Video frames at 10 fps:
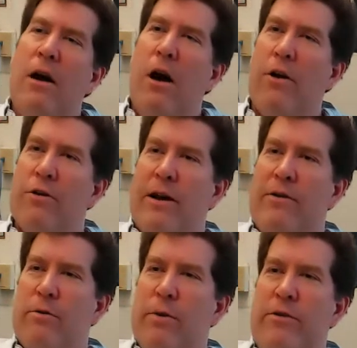
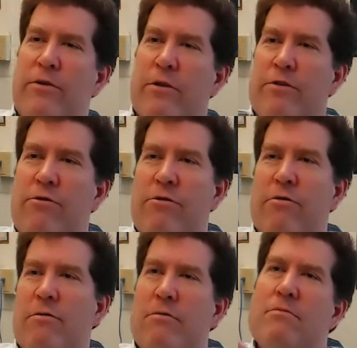undergraduate research
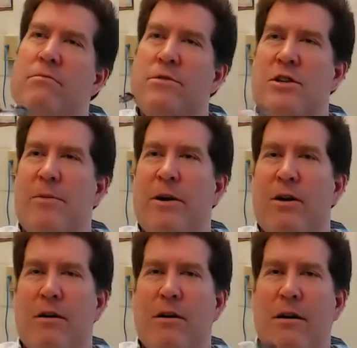
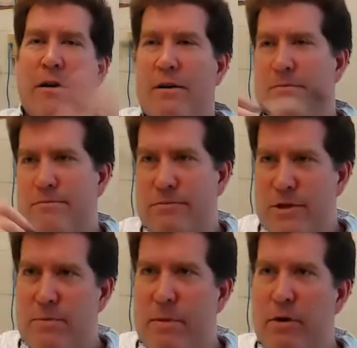seminar, you know,
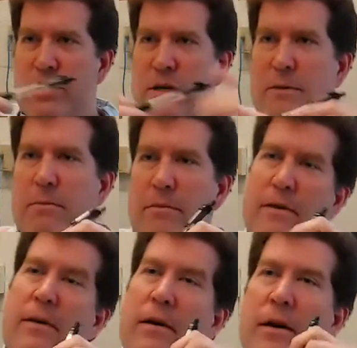symposium
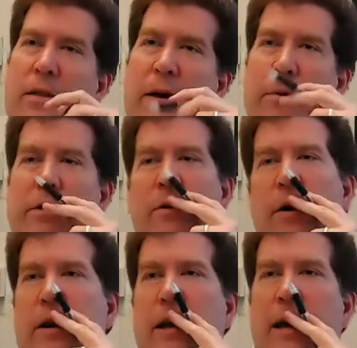that we do
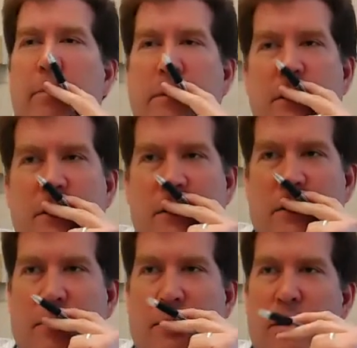on campus,
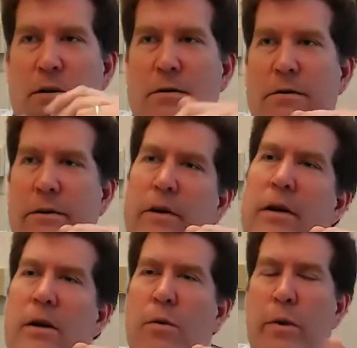and so
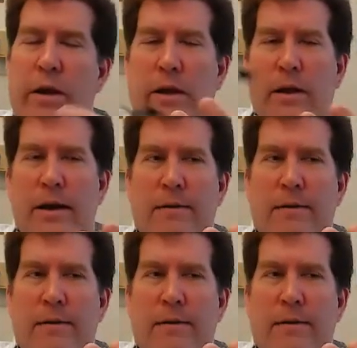we